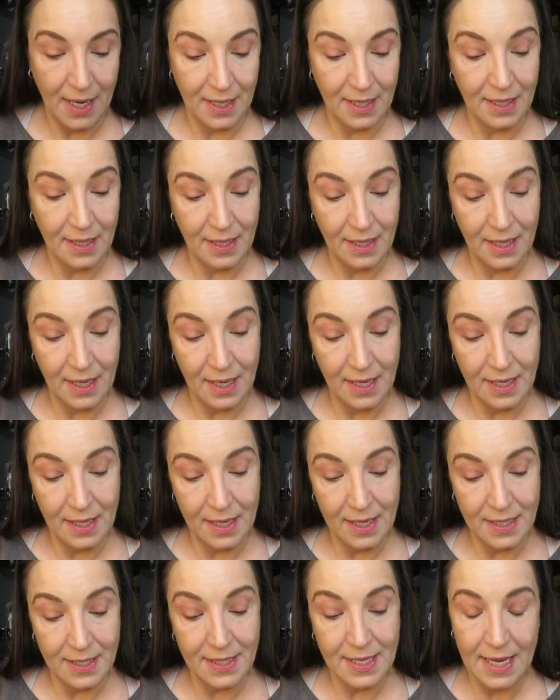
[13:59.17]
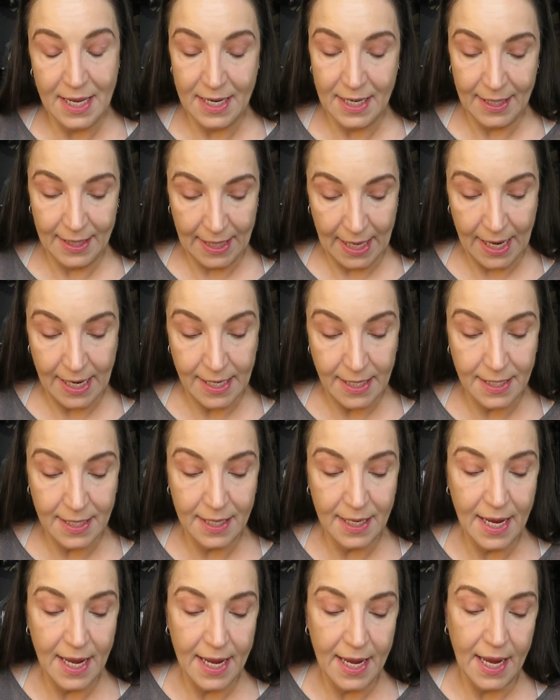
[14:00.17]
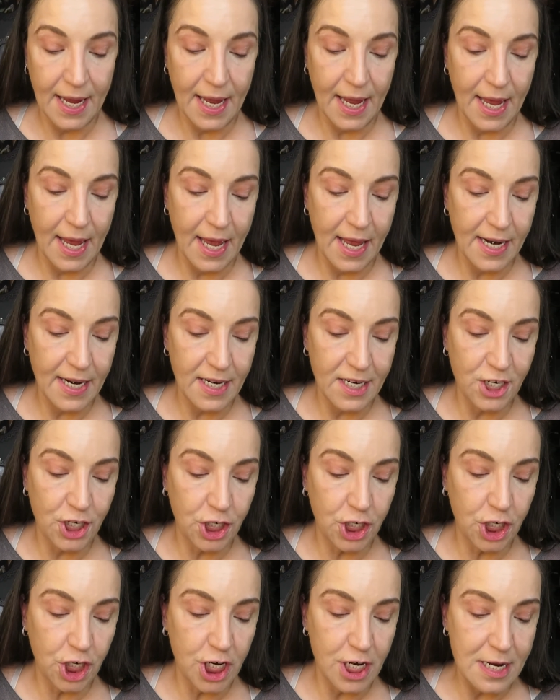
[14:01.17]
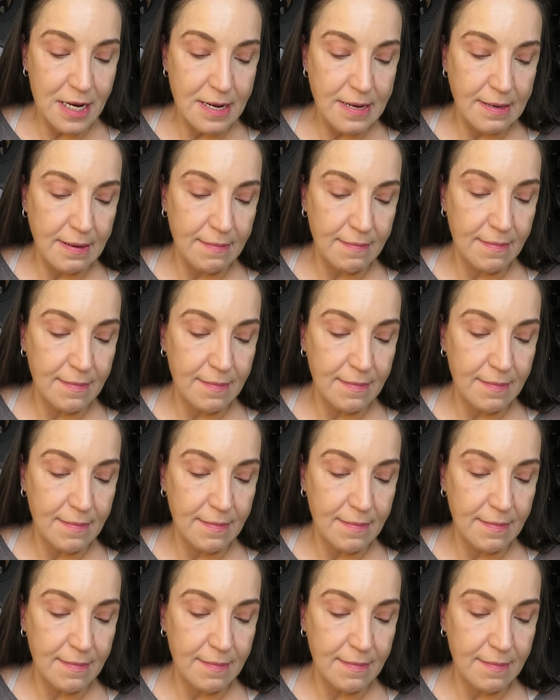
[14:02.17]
and it is in light, and she